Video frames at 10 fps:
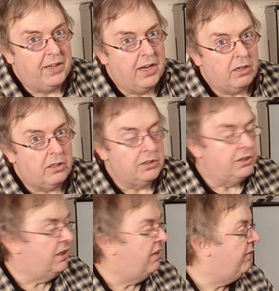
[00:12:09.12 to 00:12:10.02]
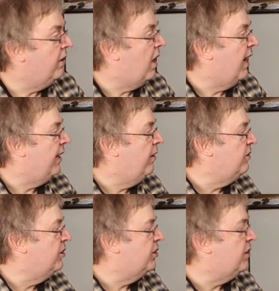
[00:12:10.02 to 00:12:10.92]
your card if you like. You
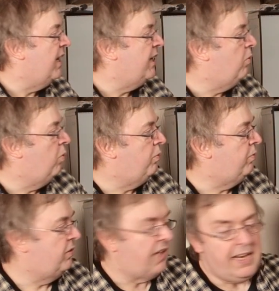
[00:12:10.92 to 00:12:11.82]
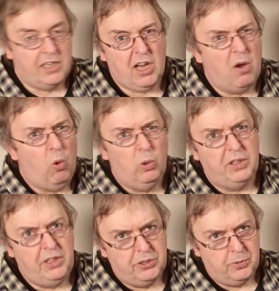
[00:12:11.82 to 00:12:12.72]
can decide date time. All
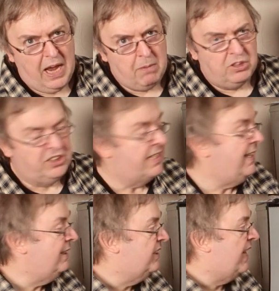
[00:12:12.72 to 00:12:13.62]
the usual camera settings